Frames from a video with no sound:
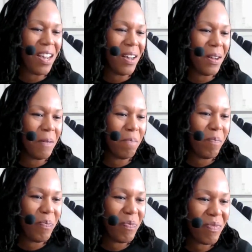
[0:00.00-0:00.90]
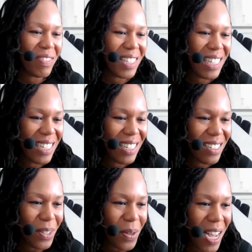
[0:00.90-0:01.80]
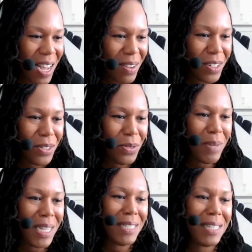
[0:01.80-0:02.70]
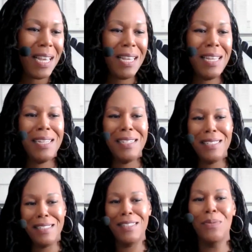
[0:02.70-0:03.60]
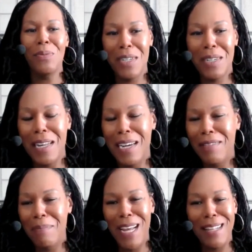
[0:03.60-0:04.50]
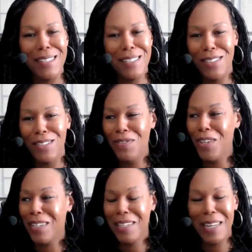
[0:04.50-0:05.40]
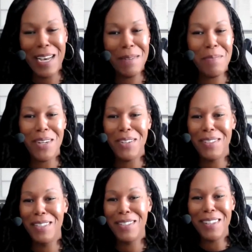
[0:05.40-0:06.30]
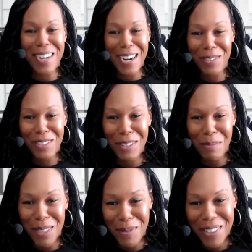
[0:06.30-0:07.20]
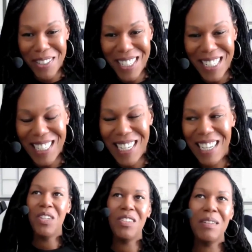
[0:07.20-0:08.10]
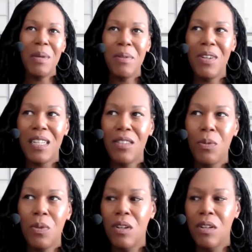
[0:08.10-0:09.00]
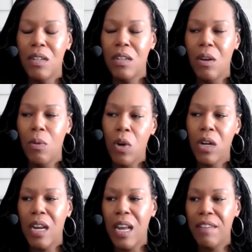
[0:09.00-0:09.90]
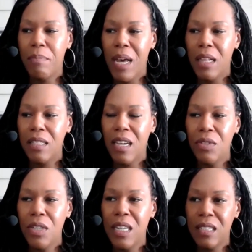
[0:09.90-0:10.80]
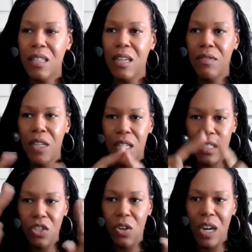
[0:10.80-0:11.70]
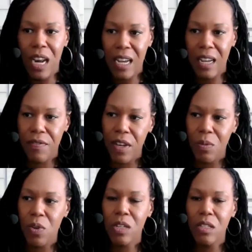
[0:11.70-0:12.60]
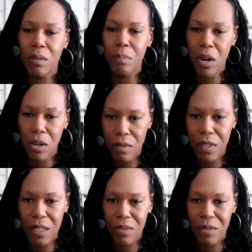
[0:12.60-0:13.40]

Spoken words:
Um, So how do you maintain this work-life balance? Because you've talked a lot about all these long hours you've been working. Some people don't like the word work-life balance. I really like to think of it as your life and work is a part of it,